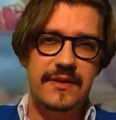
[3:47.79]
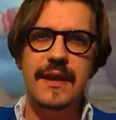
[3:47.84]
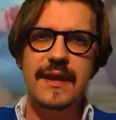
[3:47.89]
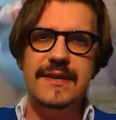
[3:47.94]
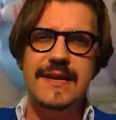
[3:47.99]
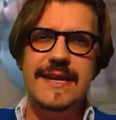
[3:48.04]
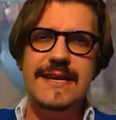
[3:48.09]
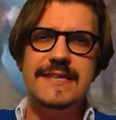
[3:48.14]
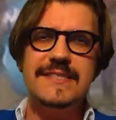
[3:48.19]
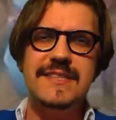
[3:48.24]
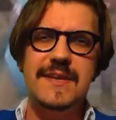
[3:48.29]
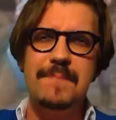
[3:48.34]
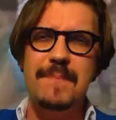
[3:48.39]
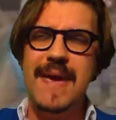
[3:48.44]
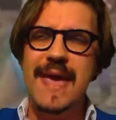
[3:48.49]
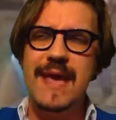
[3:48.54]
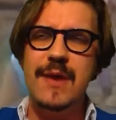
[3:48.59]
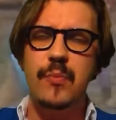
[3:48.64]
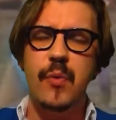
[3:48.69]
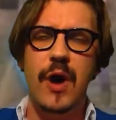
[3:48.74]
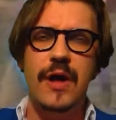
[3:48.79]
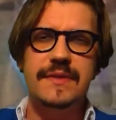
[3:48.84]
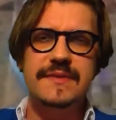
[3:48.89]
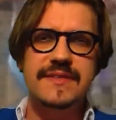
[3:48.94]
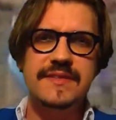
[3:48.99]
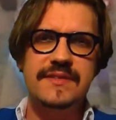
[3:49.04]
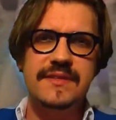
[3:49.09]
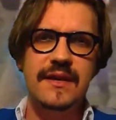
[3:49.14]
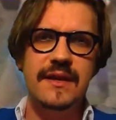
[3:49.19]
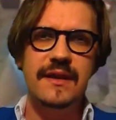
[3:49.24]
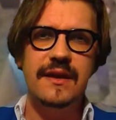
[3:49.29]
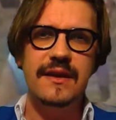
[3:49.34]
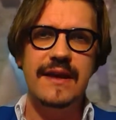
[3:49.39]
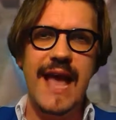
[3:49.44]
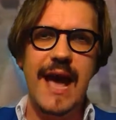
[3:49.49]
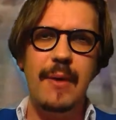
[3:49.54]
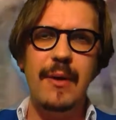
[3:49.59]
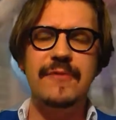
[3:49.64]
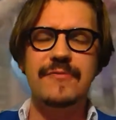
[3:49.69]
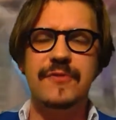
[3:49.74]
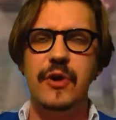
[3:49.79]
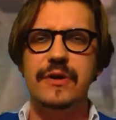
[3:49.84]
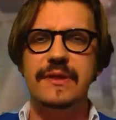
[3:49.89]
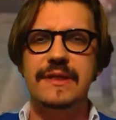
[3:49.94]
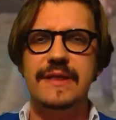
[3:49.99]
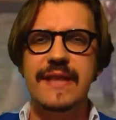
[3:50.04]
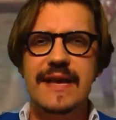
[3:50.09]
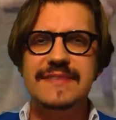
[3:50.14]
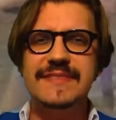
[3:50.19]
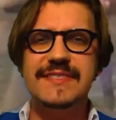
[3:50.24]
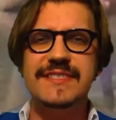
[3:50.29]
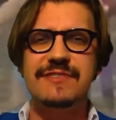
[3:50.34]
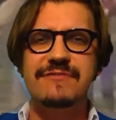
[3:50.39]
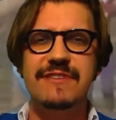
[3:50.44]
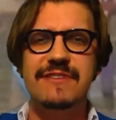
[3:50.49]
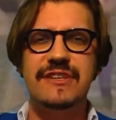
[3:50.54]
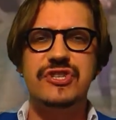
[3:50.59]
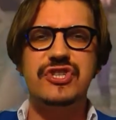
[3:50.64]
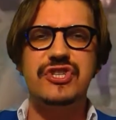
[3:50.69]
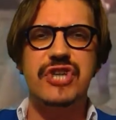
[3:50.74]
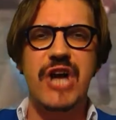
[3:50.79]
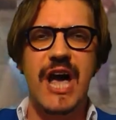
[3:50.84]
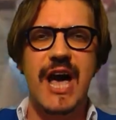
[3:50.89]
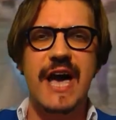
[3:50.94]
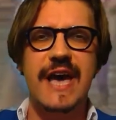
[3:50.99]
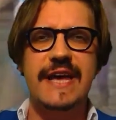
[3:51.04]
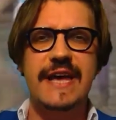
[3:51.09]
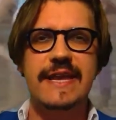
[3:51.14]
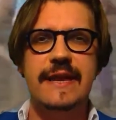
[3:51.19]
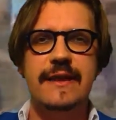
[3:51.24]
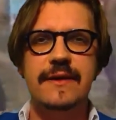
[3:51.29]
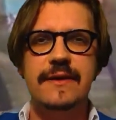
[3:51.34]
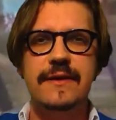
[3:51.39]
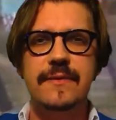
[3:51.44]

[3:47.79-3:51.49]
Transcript: He did it to me once, and now I've got luster and shine.